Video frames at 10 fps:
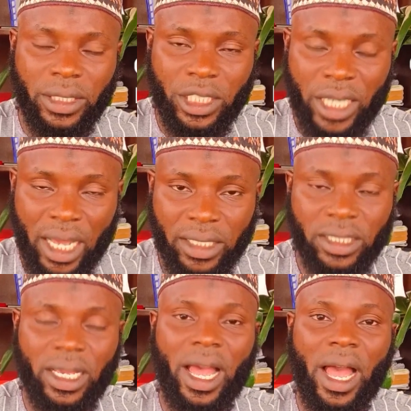
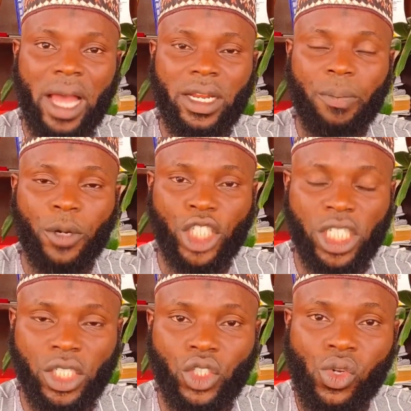chance and the
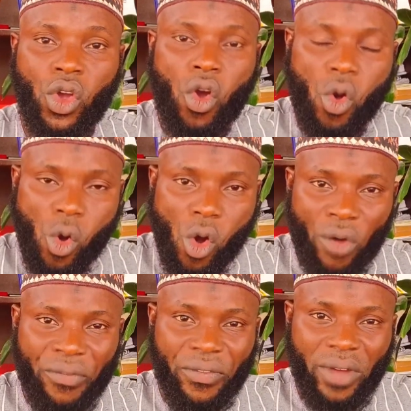opportunity
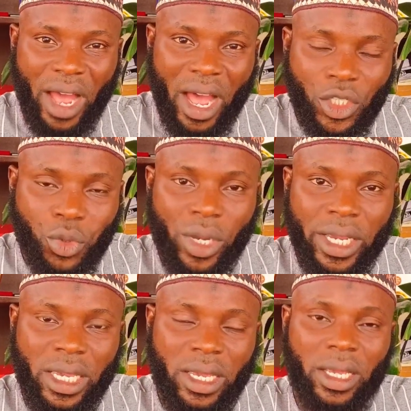of
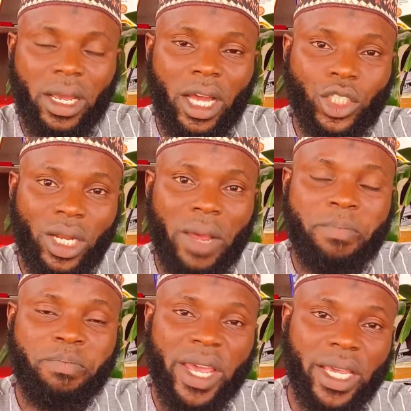actually
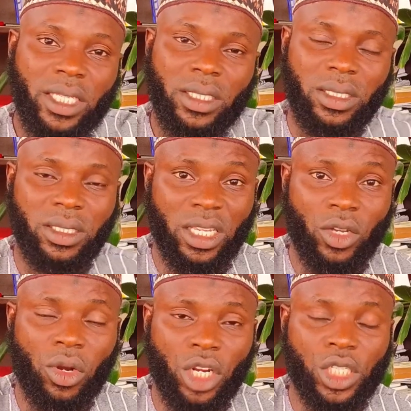making certain
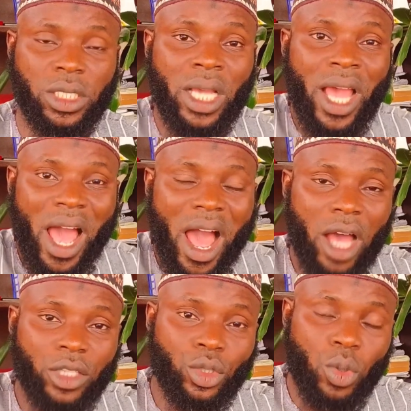corrections
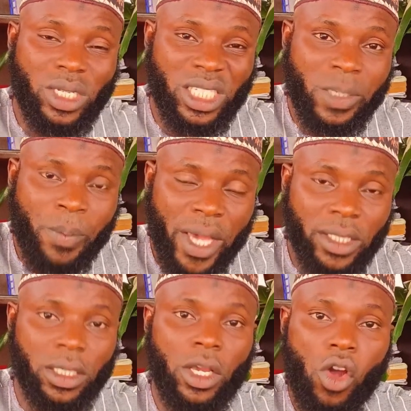as to the
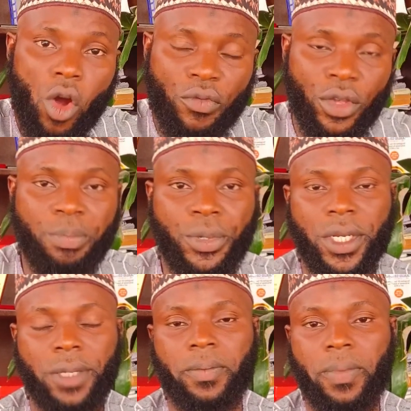space of your
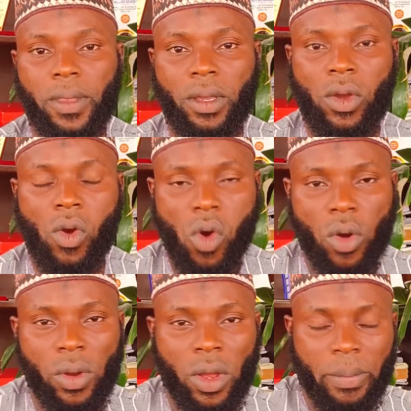building.
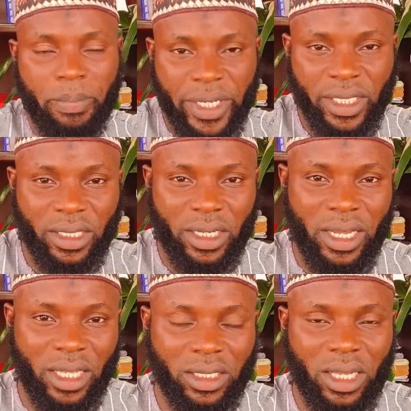Oh, please
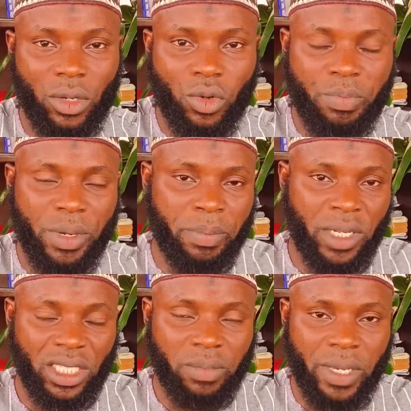let the room be
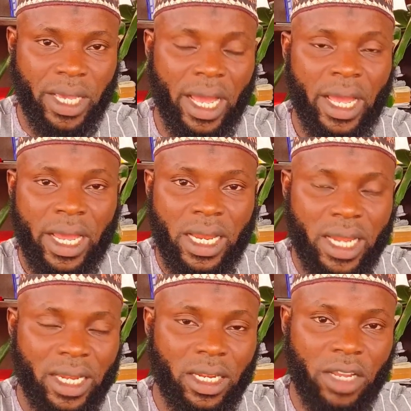this bigger,
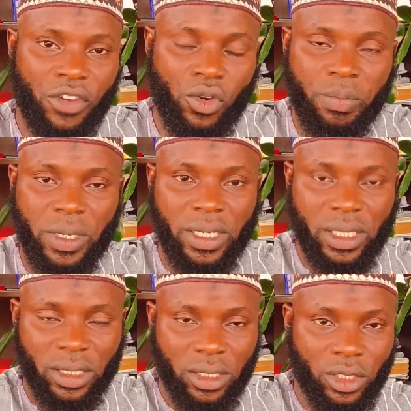let the living room be
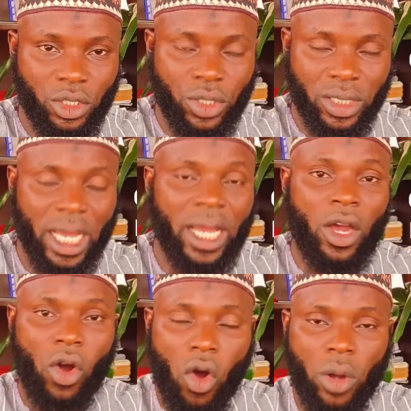this shorter
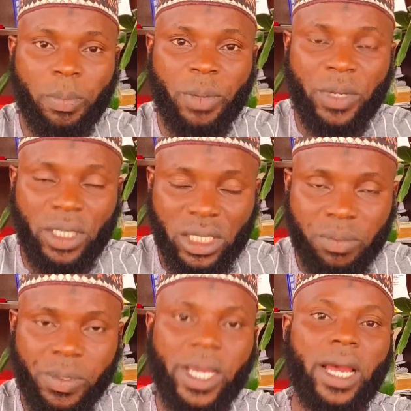or be this
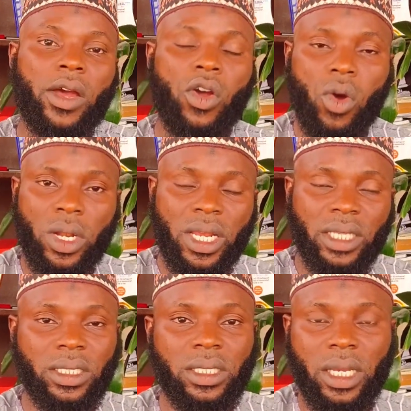bigger, or
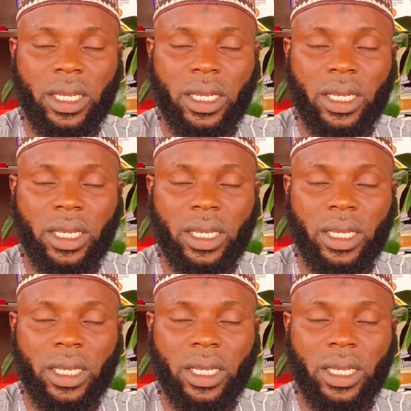let